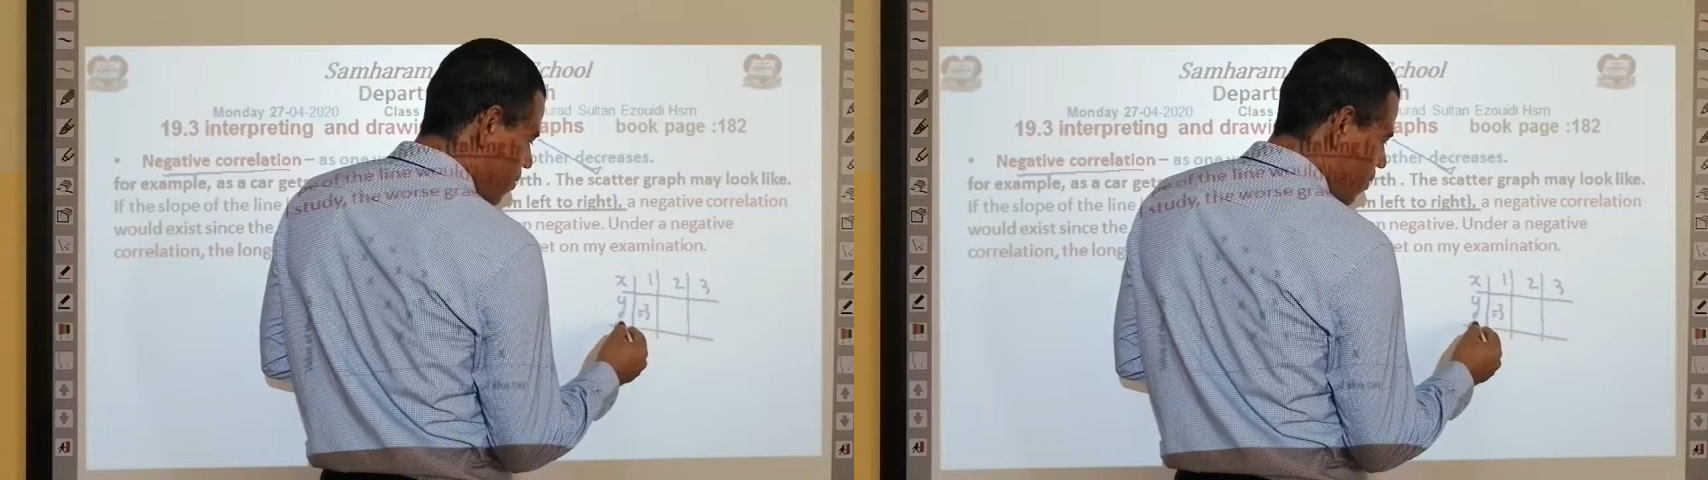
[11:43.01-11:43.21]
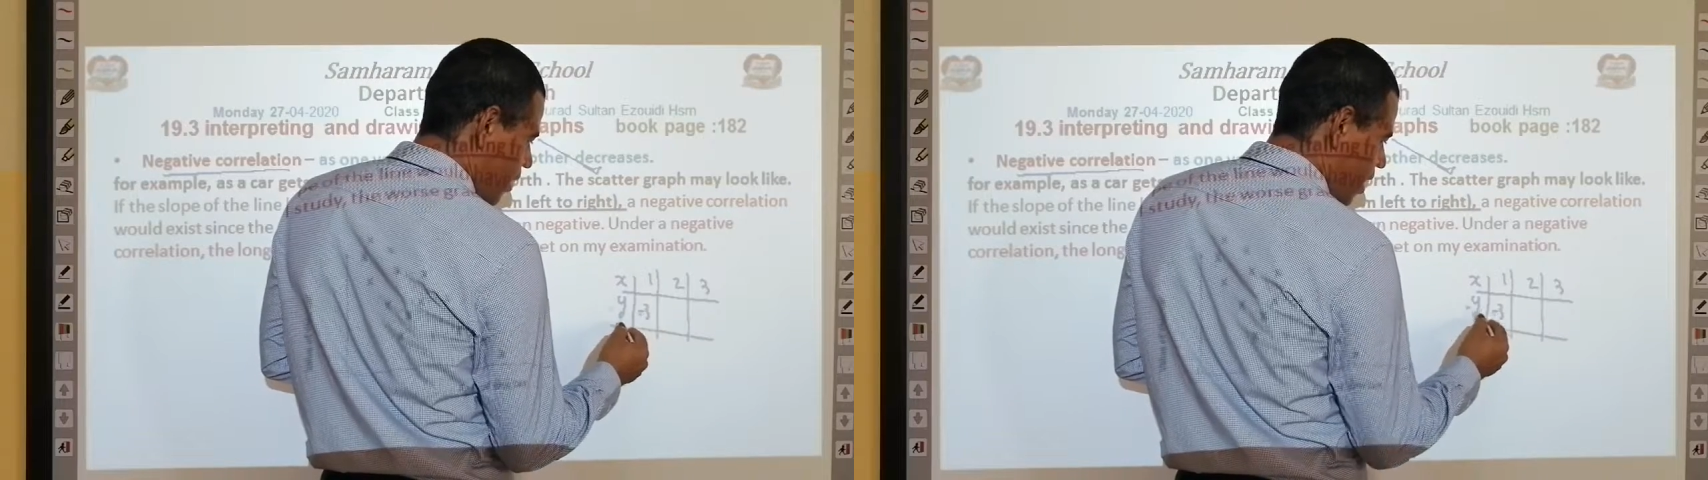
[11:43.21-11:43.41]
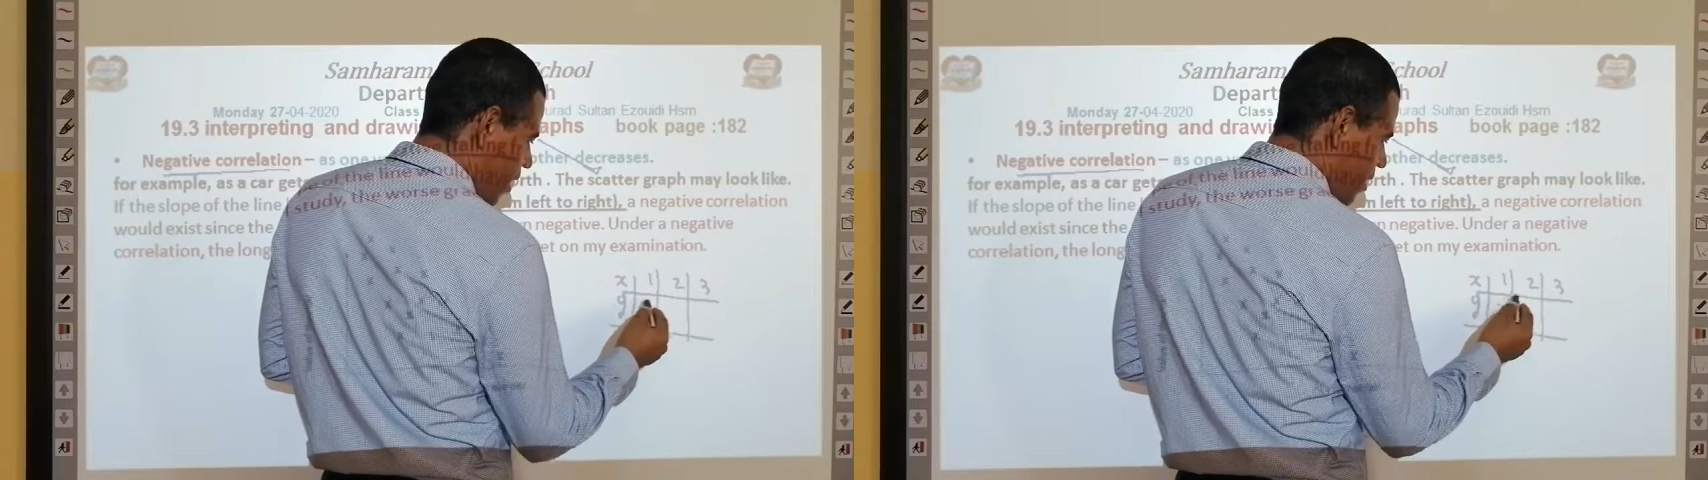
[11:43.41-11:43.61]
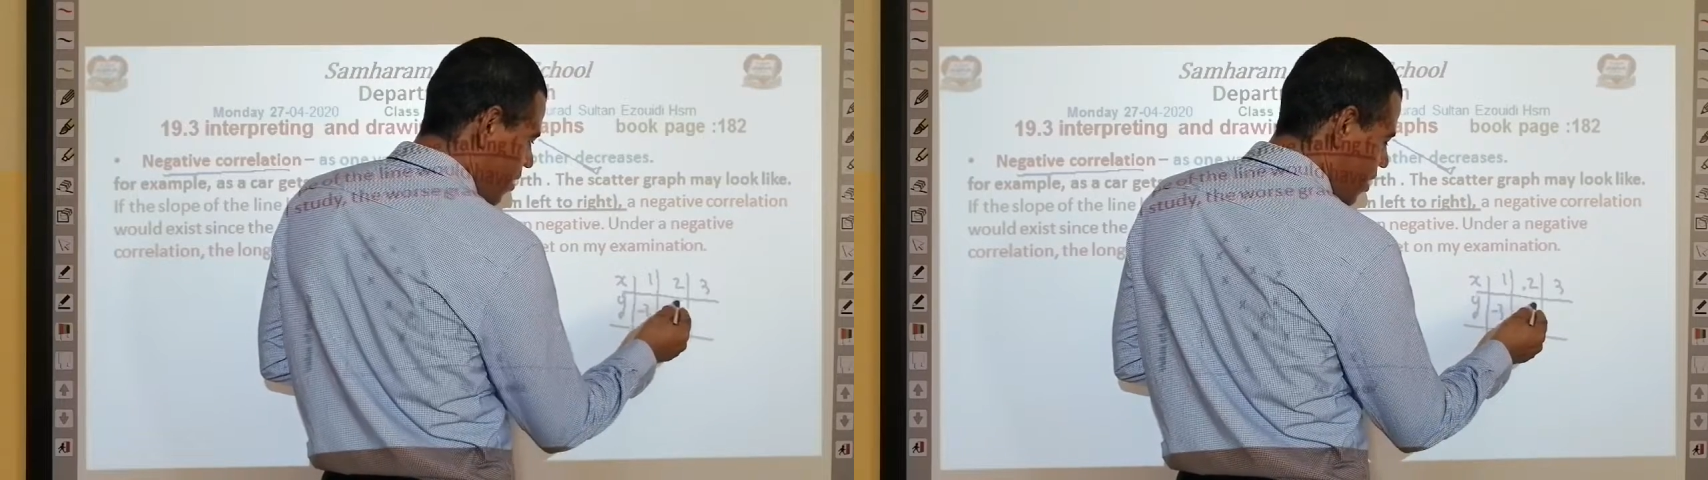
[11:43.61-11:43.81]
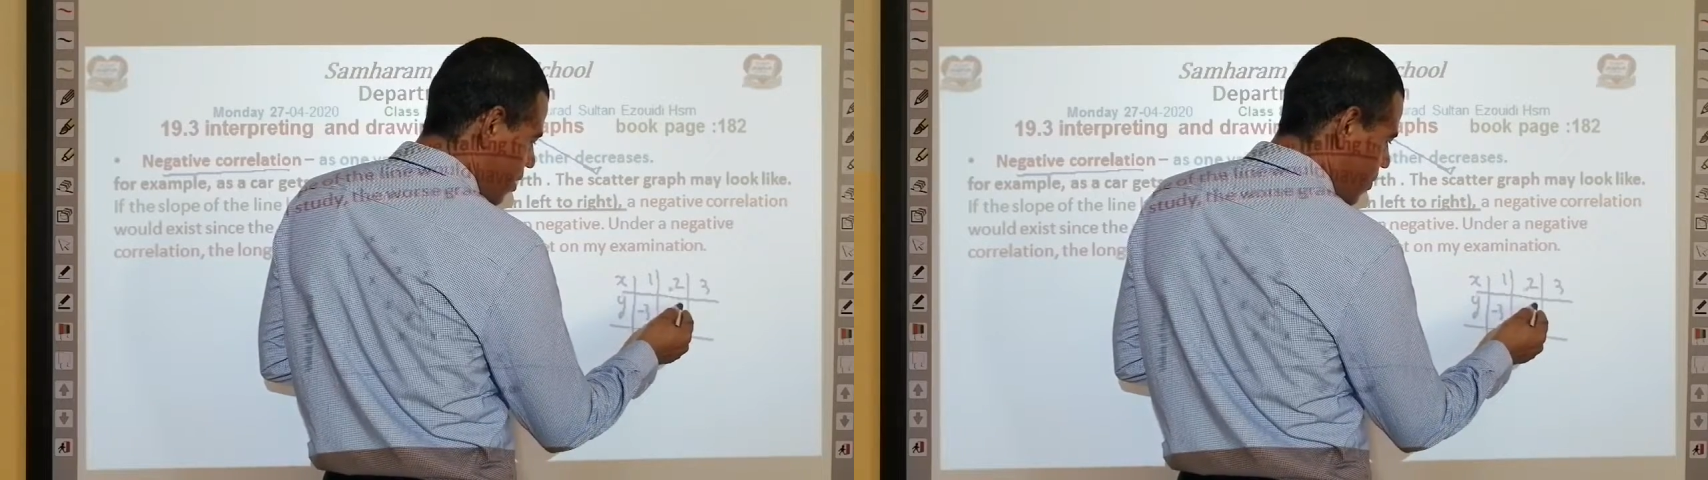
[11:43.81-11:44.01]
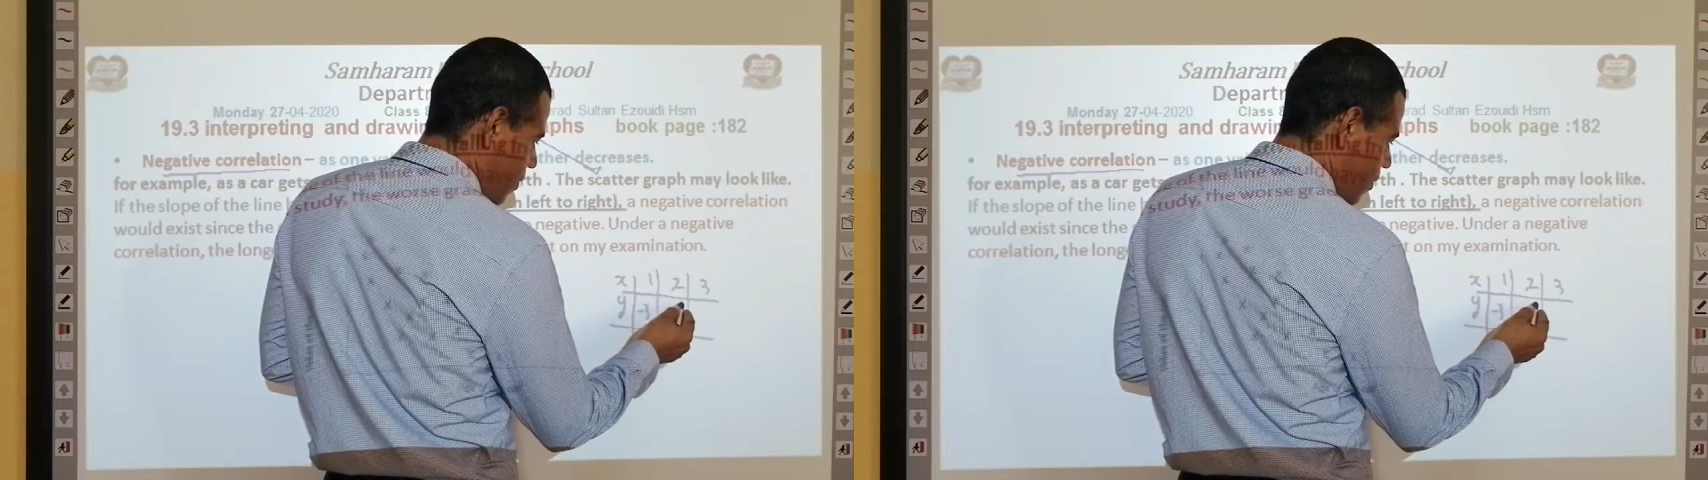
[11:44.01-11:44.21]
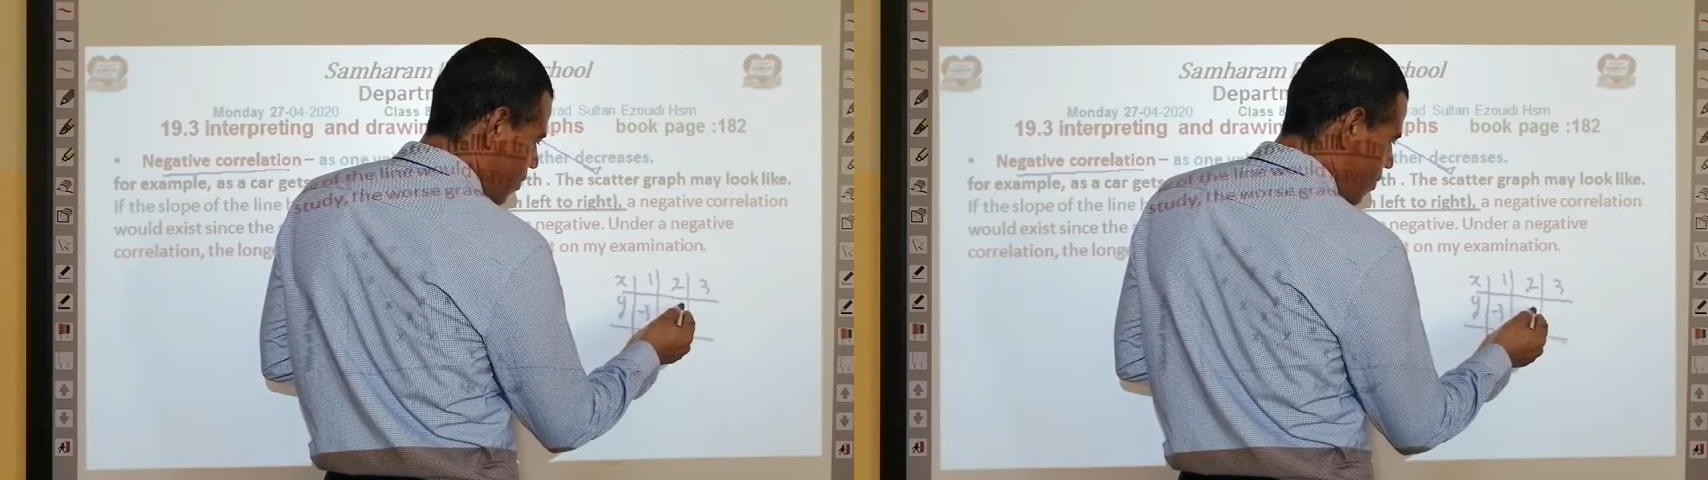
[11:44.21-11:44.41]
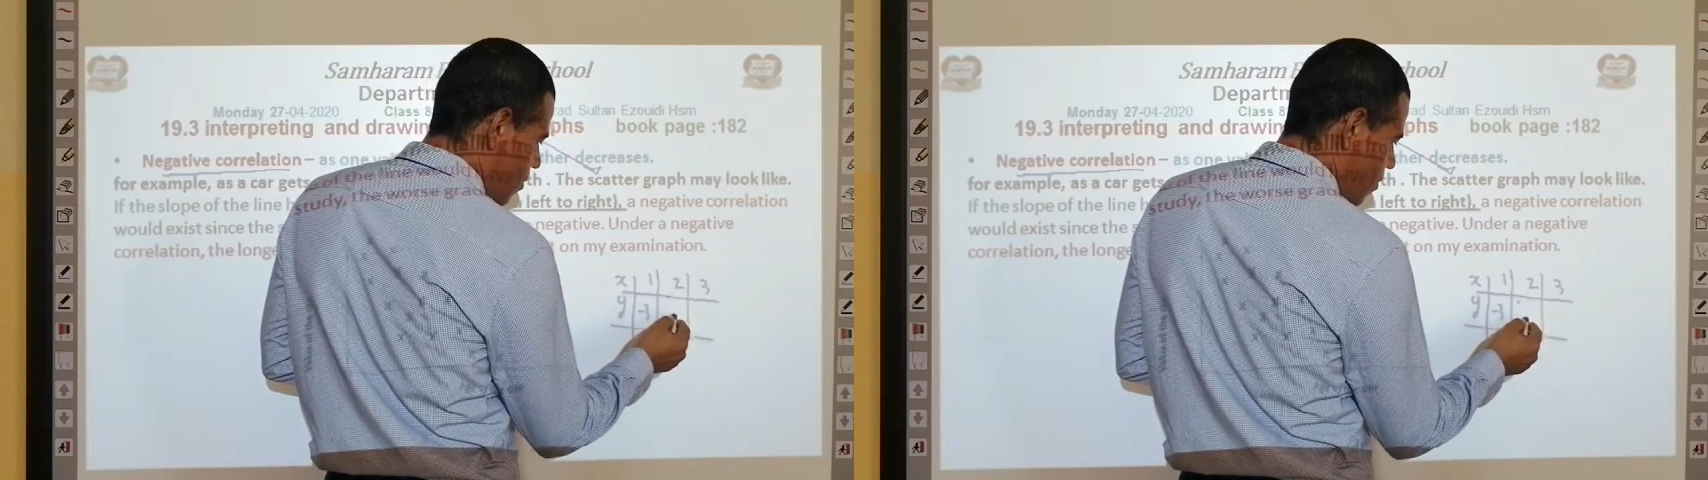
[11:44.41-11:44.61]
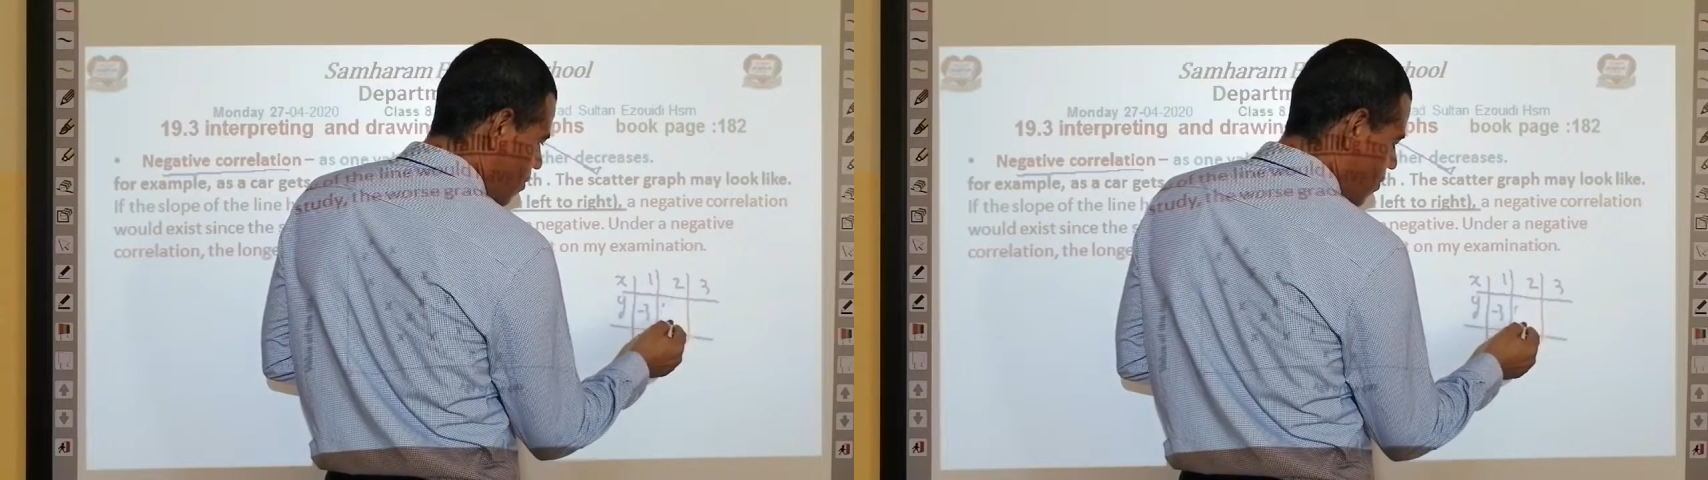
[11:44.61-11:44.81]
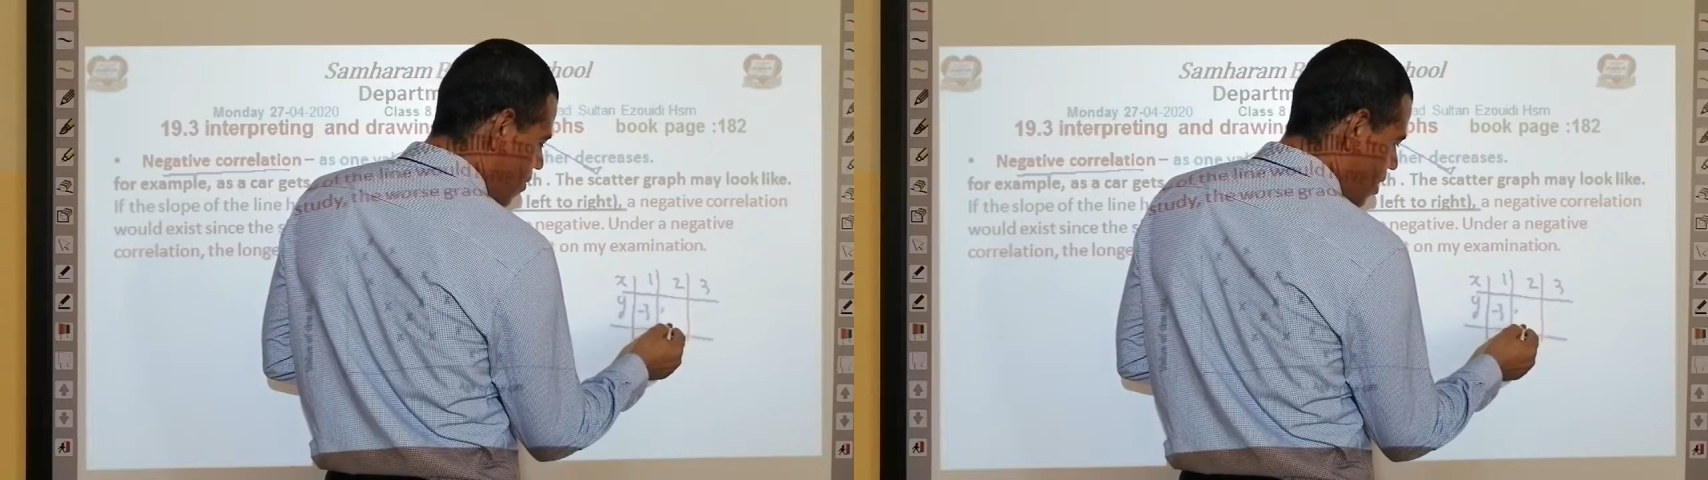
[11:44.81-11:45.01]
When x equal 2,
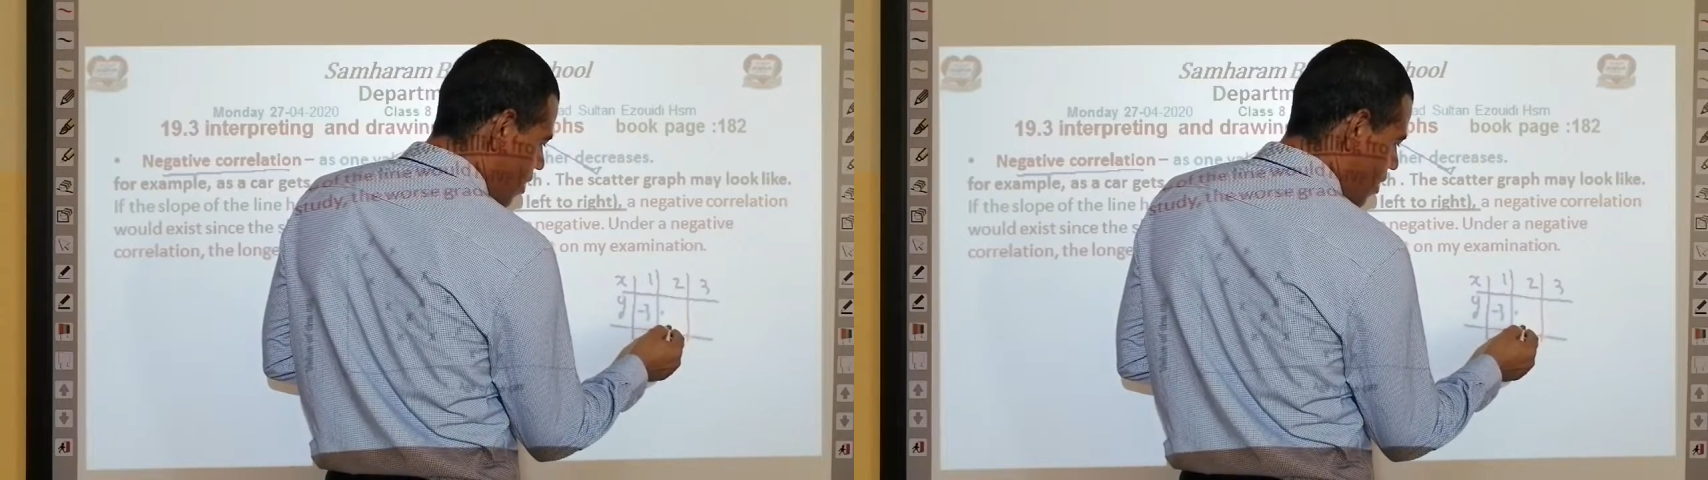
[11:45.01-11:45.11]
y